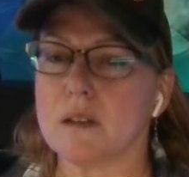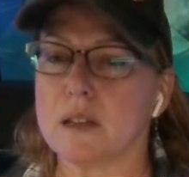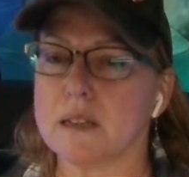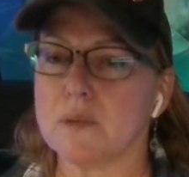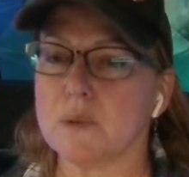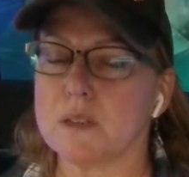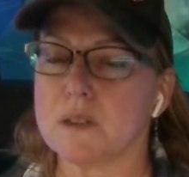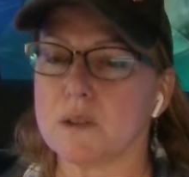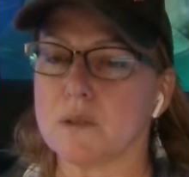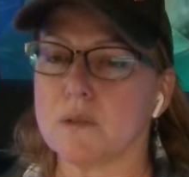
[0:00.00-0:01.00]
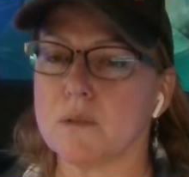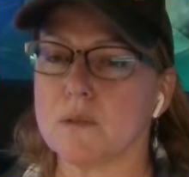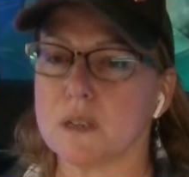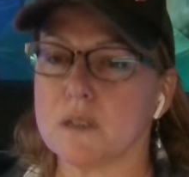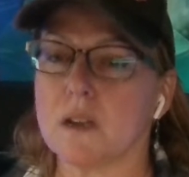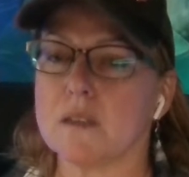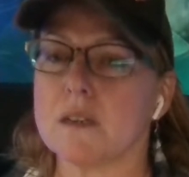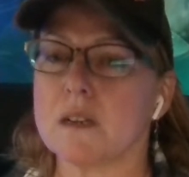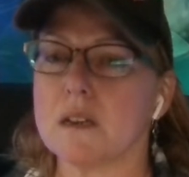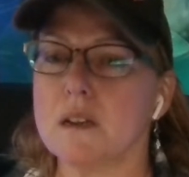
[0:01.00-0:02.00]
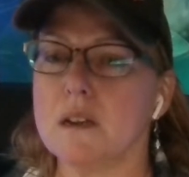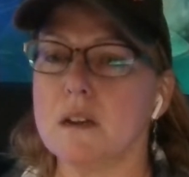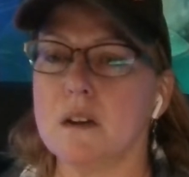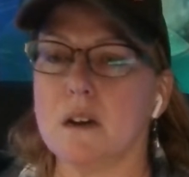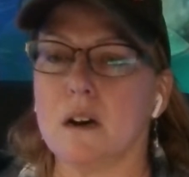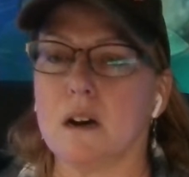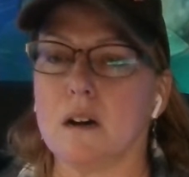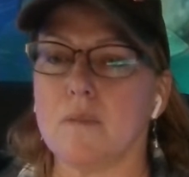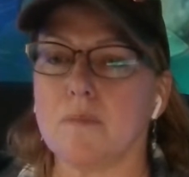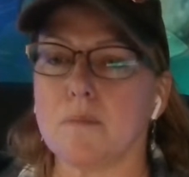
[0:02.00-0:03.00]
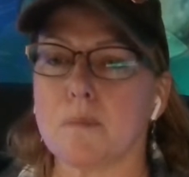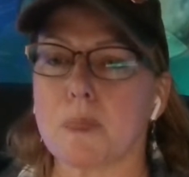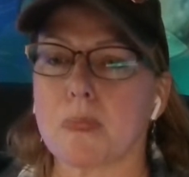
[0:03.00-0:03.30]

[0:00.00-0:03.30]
That's what's so disgusting. Um,